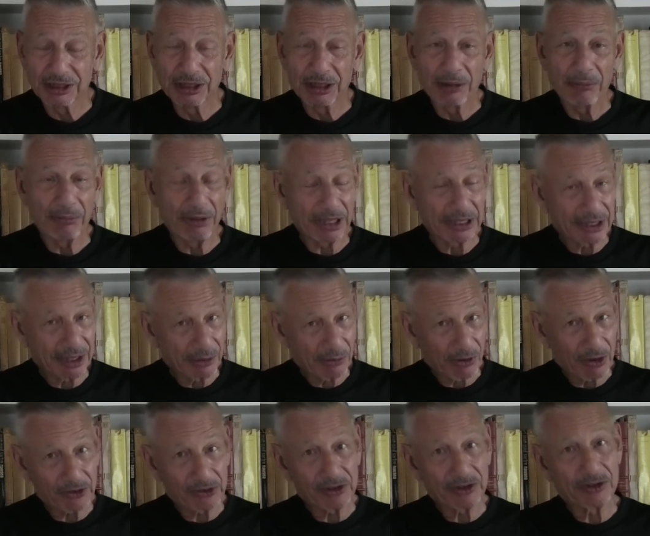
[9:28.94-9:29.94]
but there
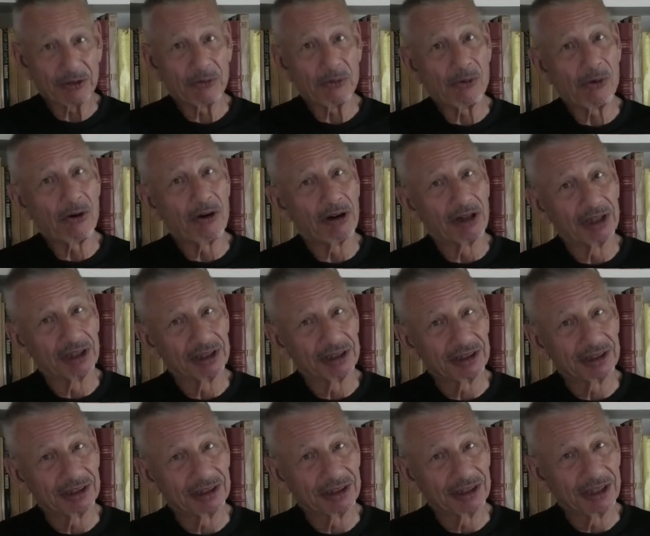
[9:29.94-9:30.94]
wasn't a war.
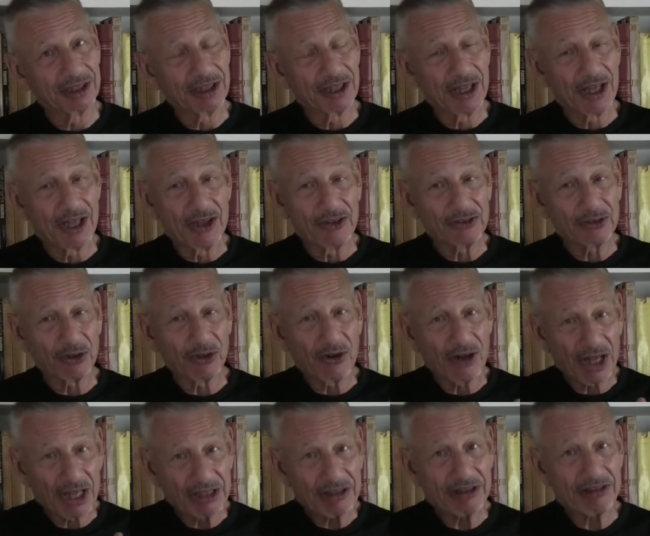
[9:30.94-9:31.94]
So
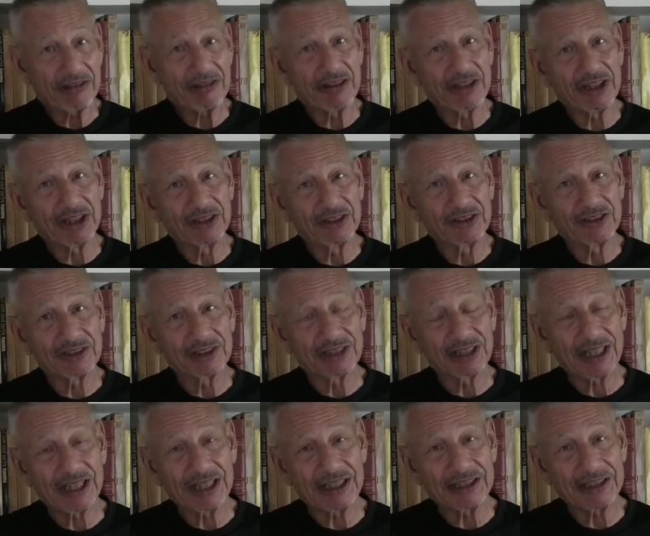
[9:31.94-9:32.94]
other things
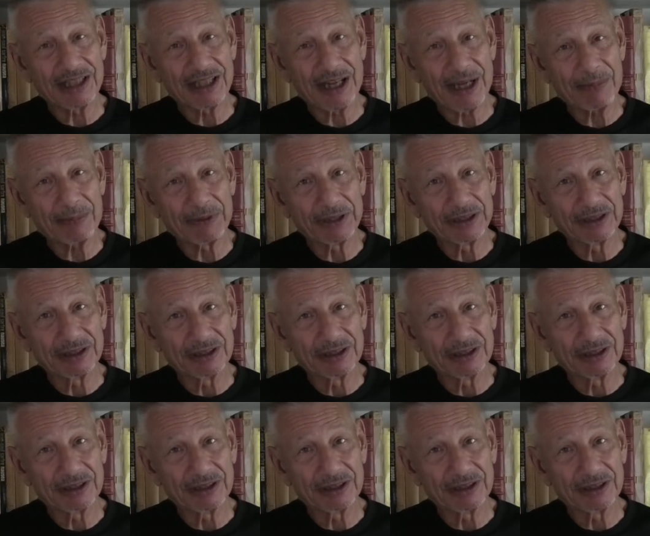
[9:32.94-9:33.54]
had to happen